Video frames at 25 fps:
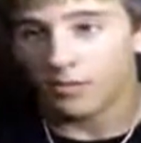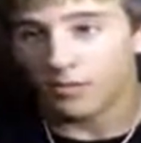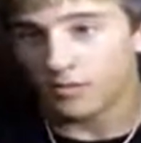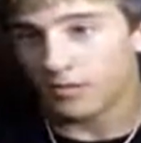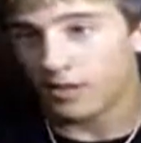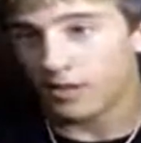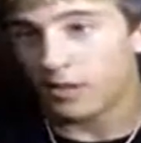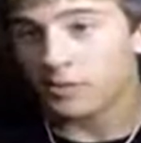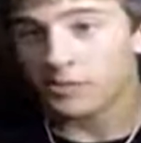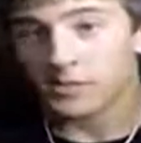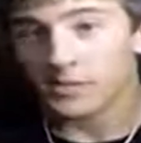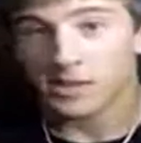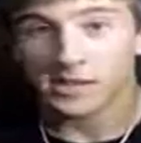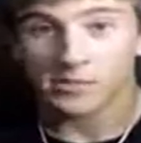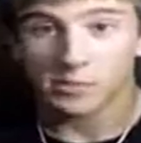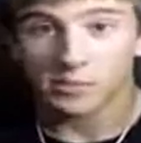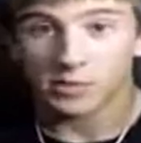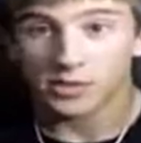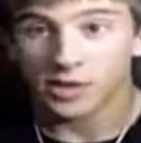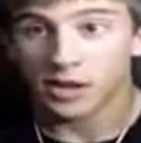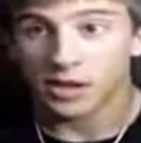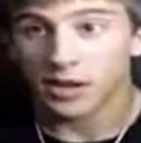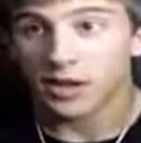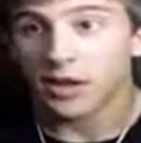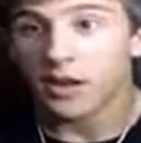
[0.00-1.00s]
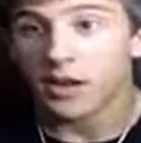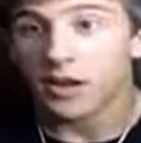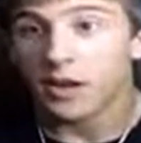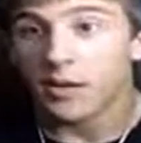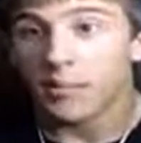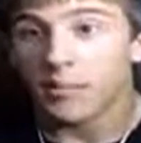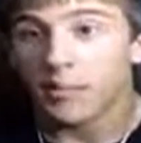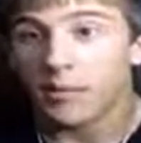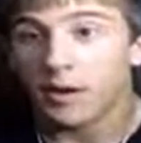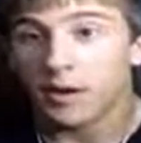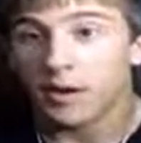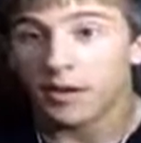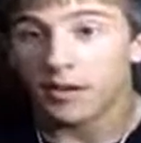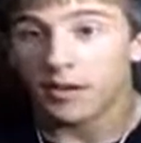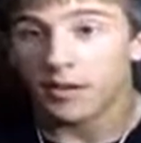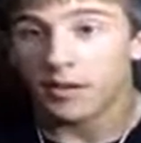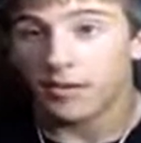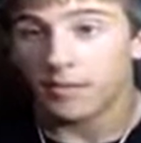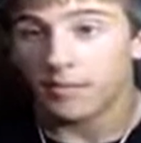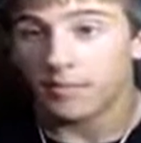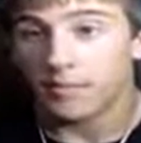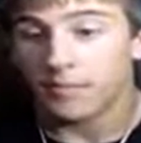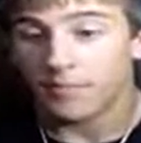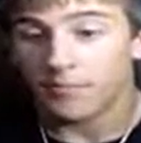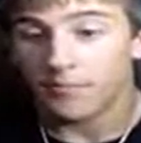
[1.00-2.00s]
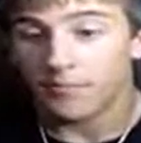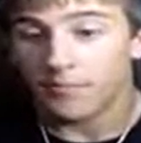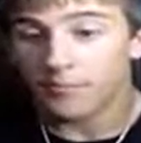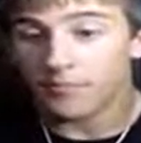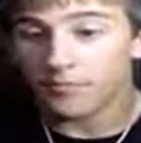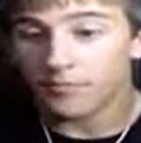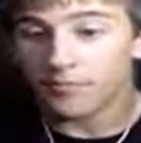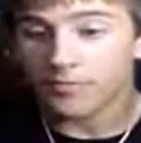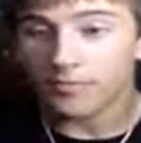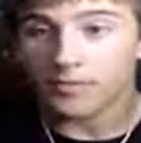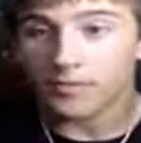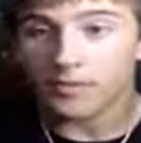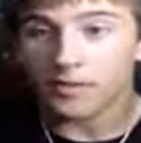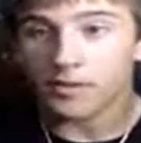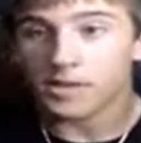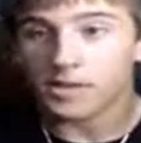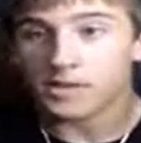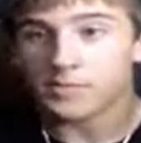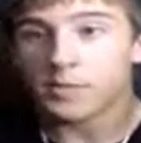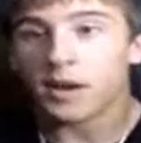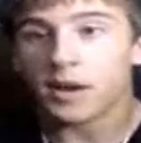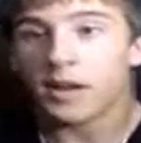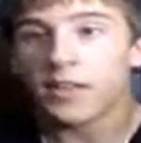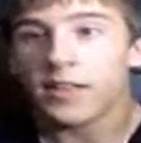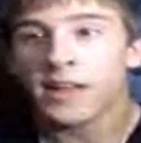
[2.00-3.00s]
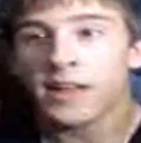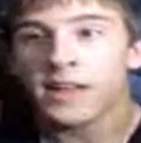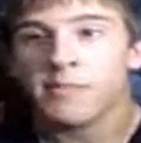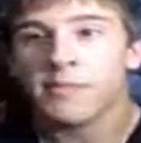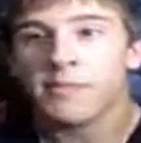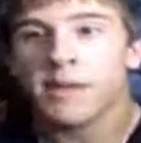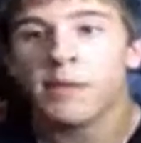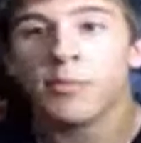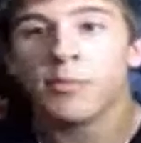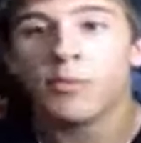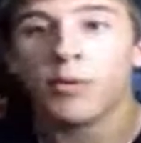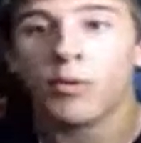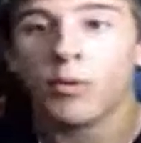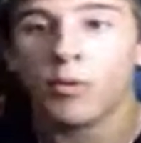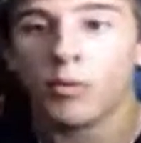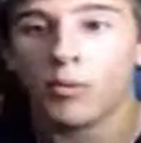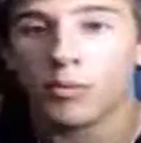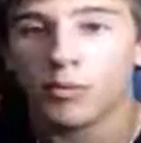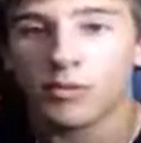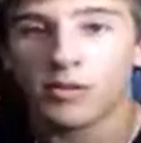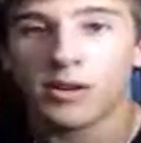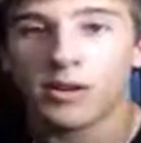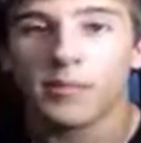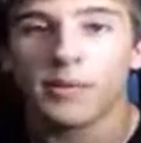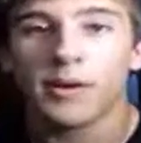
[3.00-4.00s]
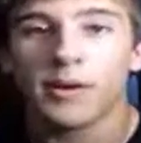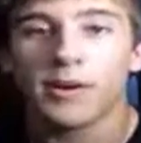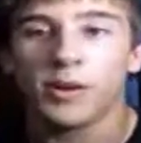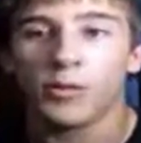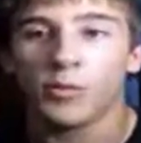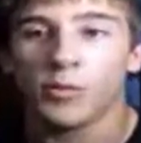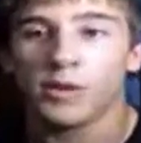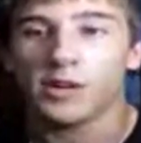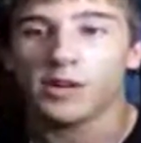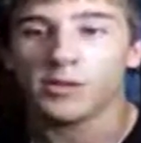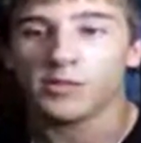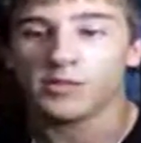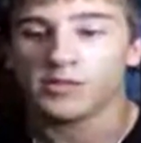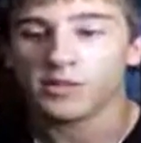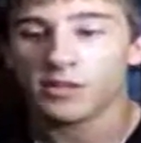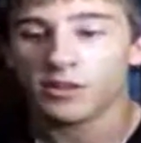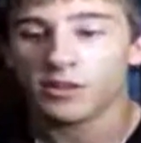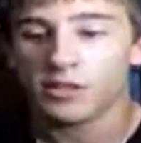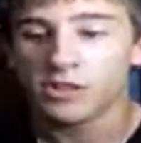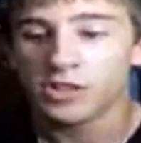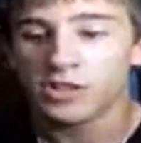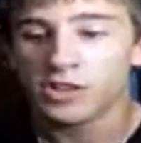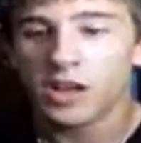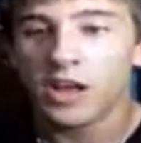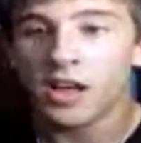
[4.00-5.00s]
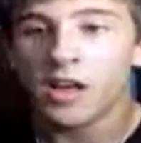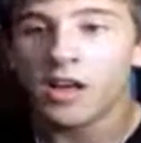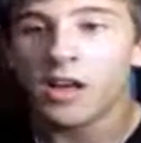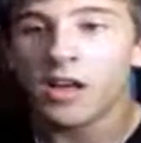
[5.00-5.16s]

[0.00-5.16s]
that was expose, but Spotlight, people compare to Windows Search.